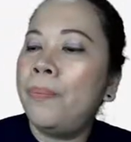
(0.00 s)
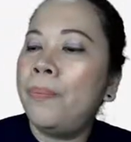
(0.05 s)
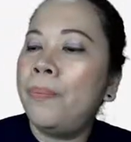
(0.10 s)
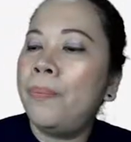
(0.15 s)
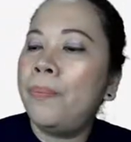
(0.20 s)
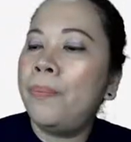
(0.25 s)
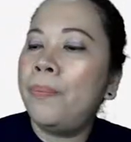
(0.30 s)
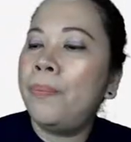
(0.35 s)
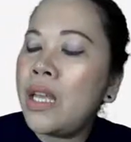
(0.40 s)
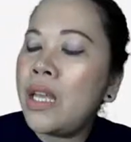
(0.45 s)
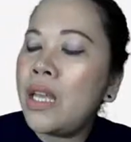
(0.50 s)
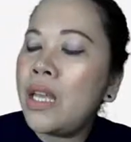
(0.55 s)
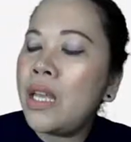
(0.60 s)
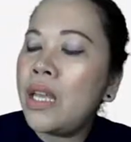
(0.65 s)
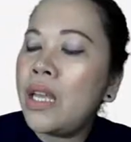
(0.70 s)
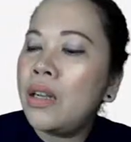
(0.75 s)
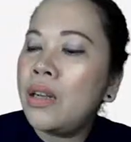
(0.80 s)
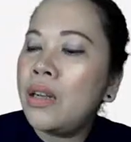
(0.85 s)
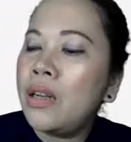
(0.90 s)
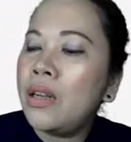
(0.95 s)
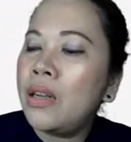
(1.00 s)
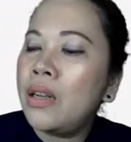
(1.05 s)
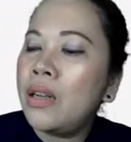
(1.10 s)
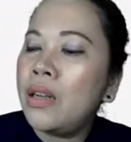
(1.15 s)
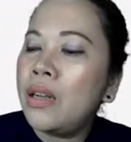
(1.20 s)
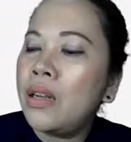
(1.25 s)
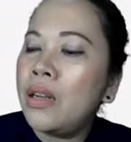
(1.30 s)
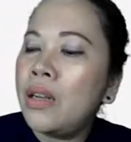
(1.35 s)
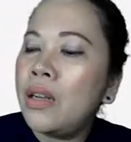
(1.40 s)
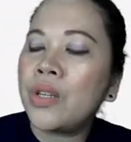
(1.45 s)
B
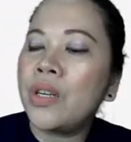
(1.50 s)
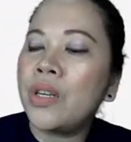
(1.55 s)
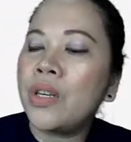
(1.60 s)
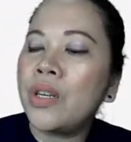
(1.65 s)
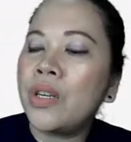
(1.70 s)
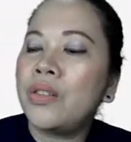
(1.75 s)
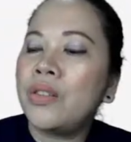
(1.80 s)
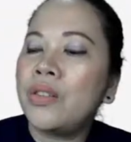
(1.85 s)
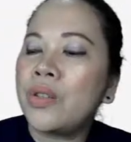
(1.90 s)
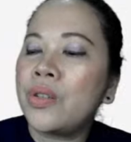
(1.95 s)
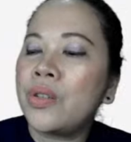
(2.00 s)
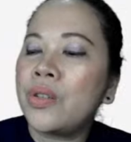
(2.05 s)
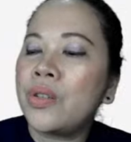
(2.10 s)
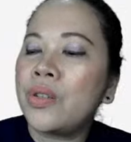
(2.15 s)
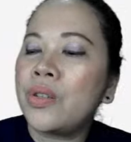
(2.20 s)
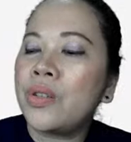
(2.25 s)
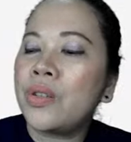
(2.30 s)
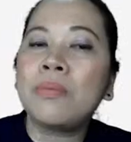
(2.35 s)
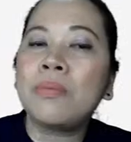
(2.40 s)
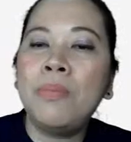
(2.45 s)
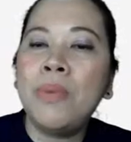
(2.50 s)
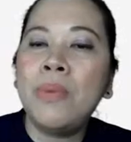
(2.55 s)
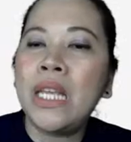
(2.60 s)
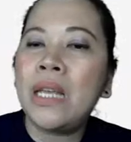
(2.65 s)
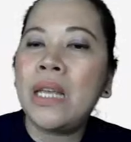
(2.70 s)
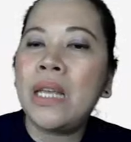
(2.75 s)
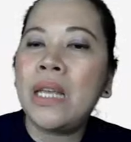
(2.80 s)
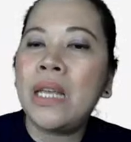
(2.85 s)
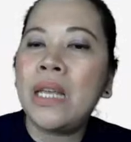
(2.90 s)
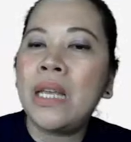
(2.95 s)
pressure, sorry, not B,
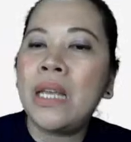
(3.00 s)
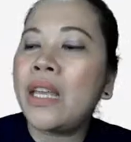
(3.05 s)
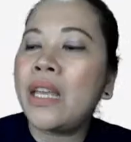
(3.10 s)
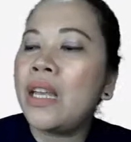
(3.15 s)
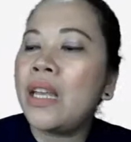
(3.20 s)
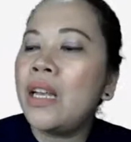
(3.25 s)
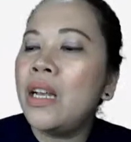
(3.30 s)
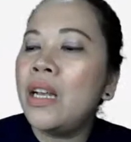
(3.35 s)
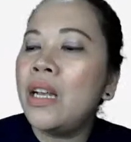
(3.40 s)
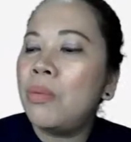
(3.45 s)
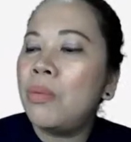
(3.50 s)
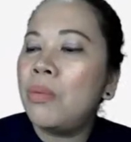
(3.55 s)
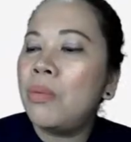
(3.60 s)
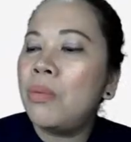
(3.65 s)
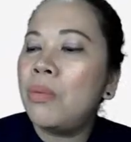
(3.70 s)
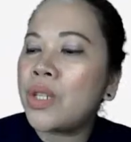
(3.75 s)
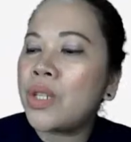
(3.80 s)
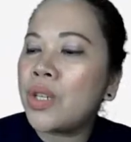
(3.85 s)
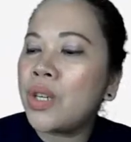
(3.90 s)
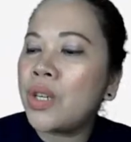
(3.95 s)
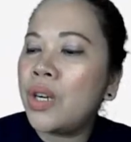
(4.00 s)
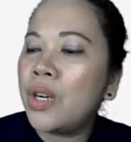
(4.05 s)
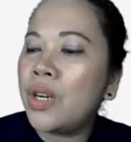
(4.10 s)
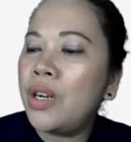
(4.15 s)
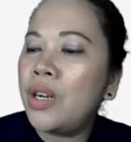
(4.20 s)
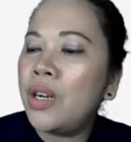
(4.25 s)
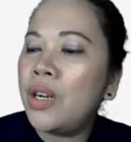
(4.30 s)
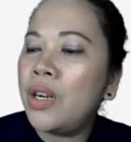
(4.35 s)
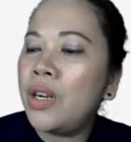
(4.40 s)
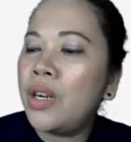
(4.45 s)
P pressure
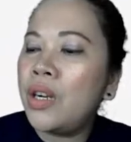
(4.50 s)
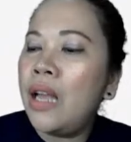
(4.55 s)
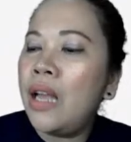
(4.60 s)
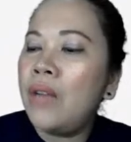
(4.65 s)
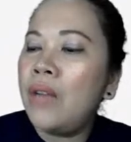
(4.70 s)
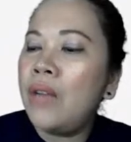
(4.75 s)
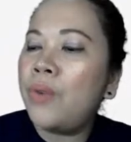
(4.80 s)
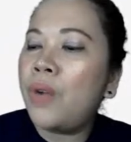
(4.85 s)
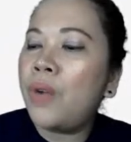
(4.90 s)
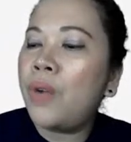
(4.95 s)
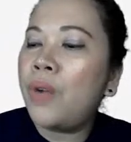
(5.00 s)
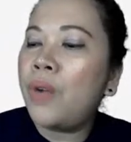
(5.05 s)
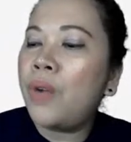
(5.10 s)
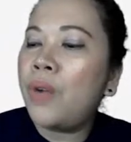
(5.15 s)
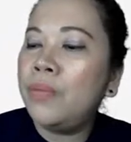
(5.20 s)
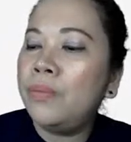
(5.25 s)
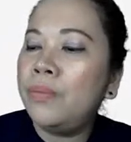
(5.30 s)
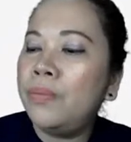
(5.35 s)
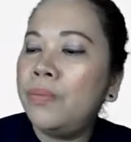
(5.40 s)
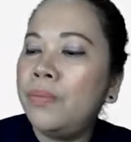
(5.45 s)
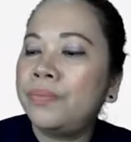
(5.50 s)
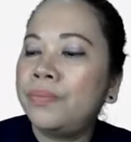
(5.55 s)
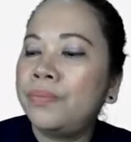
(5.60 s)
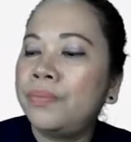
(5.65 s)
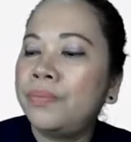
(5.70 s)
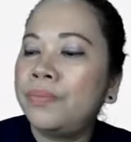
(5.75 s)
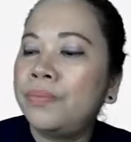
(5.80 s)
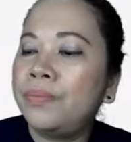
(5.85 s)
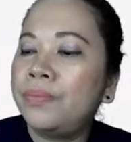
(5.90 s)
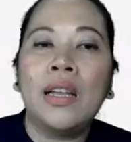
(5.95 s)
and volume
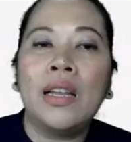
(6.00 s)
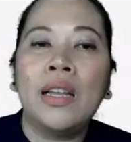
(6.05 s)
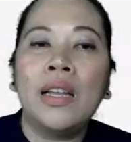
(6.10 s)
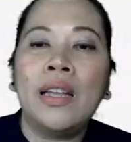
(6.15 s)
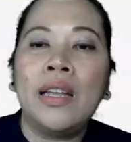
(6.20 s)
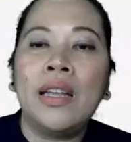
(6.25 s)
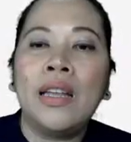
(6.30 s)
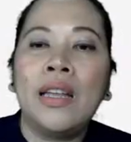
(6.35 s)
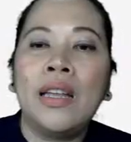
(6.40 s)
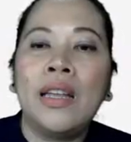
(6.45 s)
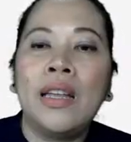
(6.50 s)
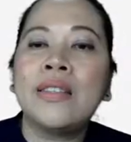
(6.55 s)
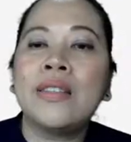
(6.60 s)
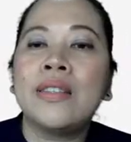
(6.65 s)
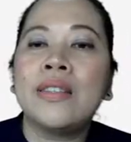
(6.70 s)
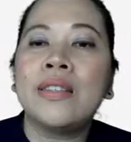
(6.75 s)
is